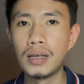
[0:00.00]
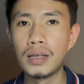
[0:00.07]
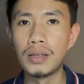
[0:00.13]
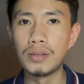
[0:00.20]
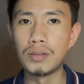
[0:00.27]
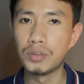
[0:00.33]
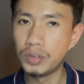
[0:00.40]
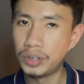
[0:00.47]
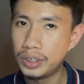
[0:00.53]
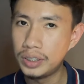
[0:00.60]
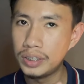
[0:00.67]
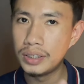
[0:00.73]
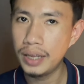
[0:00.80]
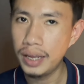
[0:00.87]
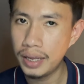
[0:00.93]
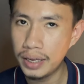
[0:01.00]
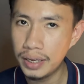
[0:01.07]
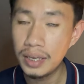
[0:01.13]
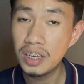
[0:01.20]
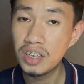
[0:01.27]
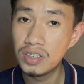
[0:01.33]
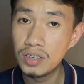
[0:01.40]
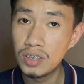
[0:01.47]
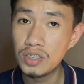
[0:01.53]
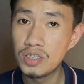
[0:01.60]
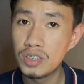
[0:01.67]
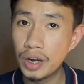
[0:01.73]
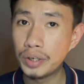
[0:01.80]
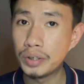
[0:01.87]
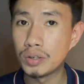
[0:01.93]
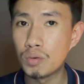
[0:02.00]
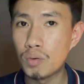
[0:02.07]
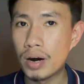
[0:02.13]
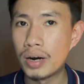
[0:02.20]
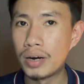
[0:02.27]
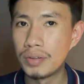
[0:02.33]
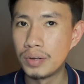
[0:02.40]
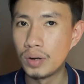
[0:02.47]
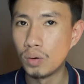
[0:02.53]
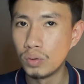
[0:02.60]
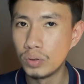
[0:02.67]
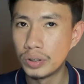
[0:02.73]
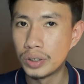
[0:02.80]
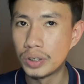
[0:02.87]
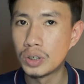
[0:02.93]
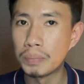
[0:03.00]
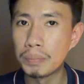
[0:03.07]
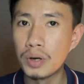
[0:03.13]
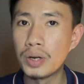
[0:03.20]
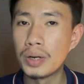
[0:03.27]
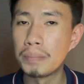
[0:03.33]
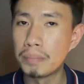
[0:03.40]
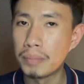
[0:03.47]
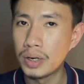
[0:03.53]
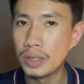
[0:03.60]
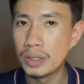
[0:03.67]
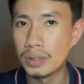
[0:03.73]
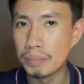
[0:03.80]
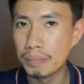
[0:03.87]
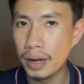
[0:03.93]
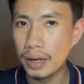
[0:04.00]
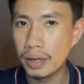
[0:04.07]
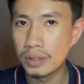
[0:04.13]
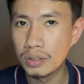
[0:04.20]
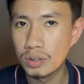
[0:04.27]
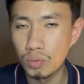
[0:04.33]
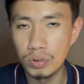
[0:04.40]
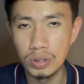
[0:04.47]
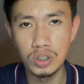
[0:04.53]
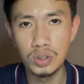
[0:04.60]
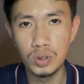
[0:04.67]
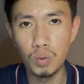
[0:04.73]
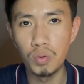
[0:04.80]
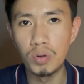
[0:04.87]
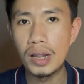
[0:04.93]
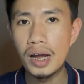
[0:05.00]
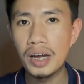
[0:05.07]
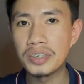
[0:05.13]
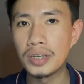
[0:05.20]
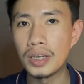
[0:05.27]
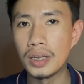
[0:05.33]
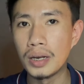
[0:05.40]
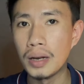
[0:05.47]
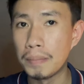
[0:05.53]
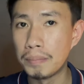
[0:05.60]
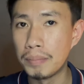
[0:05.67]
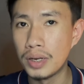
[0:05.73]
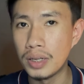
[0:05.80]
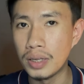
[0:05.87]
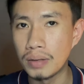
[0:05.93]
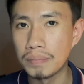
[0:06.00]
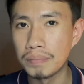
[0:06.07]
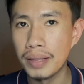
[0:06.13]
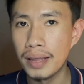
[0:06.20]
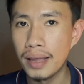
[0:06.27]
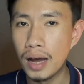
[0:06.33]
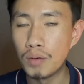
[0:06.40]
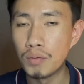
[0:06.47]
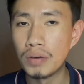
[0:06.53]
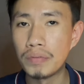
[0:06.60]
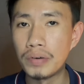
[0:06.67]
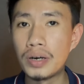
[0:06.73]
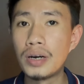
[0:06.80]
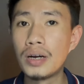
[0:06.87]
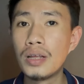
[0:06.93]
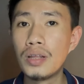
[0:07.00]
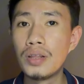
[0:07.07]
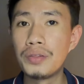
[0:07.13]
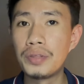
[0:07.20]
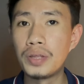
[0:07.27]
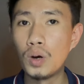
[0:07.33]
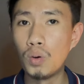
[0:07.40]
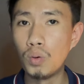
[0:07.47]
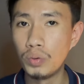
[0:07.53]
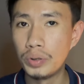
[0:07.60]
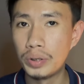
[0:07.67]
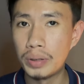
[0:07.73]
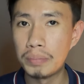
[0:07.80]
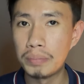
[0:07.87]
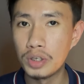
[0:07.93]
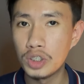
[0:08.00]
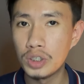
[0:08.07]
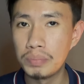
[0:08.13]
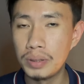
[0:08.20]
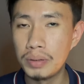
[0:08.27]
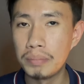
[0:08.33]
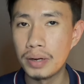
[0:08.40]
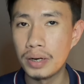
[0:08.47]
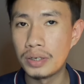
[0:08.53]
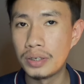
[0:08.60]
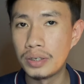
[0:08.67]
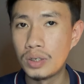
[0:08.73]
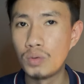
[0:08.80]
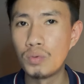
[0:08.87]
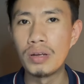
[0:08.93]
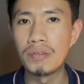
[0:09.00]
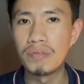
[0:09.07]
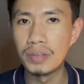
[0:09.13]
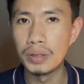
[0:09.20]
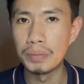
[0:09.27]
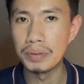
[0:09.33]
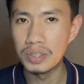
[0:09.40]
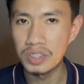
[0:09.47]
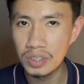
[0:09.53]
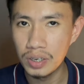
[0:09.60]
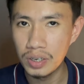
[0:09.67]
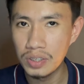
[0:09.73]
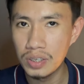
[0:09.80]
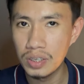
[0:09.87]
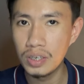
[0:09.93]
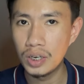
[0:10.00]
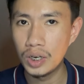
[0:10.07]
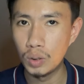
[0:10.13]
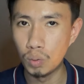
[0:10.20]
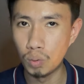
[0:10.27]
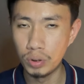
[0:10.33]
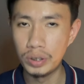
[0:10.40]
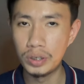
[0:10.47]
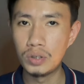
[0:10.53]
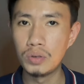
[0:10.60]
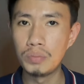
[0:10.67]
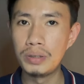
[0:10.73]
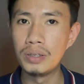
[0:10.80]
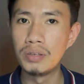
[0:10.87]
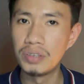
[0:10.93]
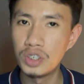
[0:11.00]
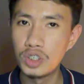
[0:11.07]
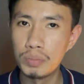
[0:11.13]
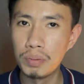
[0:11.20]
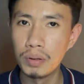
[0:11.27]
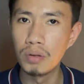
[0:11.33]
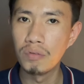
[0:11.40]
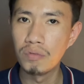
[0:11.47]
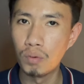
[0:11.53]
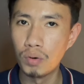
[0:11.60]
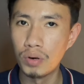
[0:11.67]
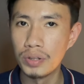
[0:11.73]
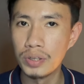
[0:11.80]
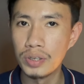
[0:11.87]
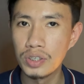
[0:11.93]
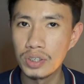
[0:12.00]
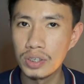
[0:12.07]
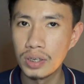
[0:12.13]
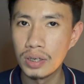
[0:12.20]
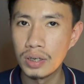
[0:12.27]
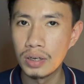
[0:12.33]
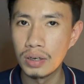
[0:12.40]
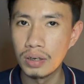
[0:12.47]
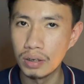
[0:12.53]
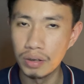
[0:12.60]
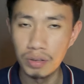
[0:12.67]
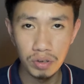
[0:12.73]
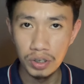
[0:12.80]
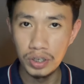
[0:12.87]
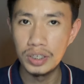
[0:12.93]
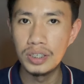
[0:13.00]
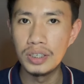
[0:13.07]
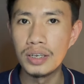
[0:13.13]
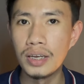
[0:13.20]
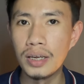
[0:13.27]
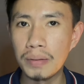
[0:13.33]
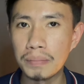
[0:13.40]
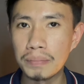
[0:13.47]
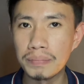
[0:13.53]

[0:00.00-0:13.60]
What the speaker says: The 13A does not require the holder to put in money in the bank, so there's no locked in money. However, the holder must be married to a Philippine citizen in order to be eligible for this 13A.